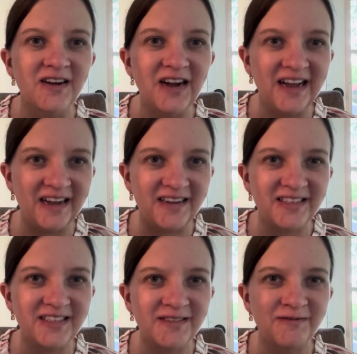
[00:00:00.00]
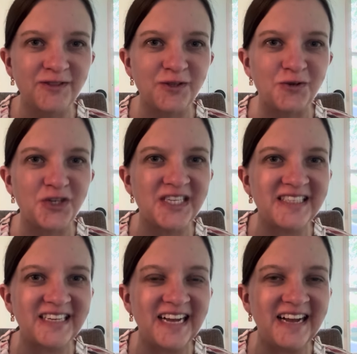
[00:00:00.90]
ex. So
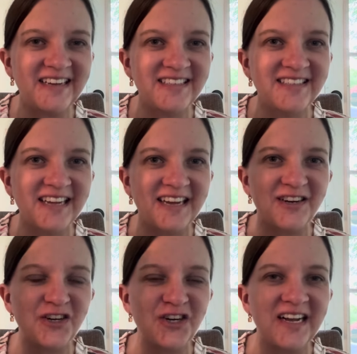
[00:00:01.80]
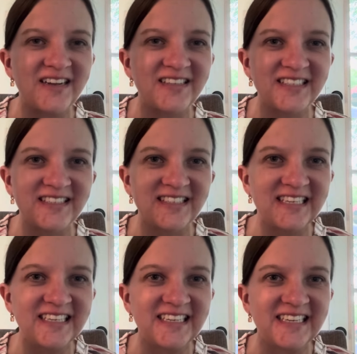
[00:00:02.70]
she's an ex and her ex is
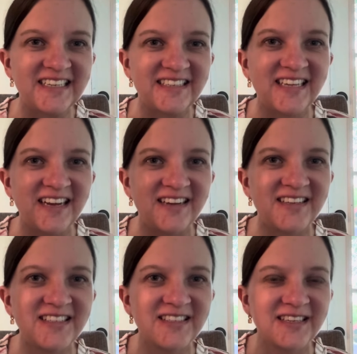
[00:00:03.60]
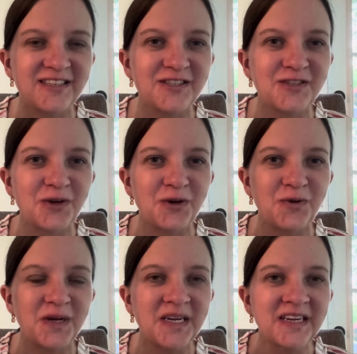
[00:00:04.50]
dating his ex. And
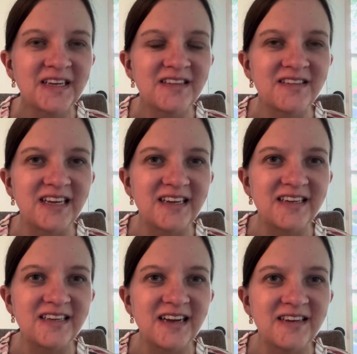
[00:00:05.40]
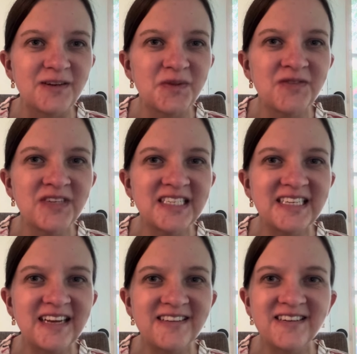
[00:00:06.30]
so they end up living
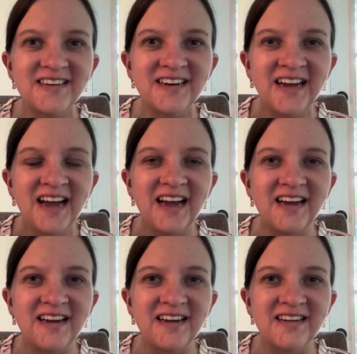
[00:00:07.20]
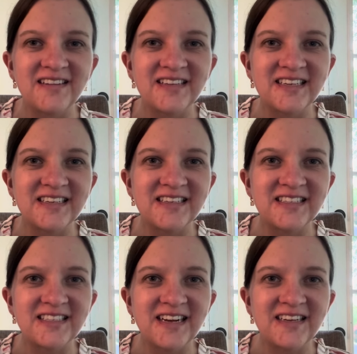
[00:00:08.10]
together and they
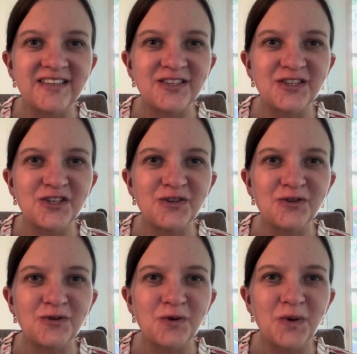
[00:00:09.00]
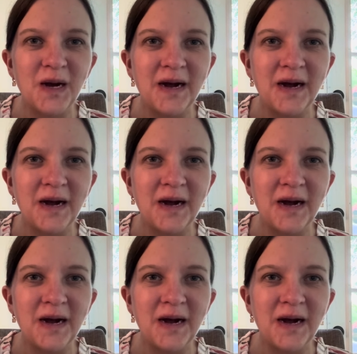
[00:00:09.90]
decide to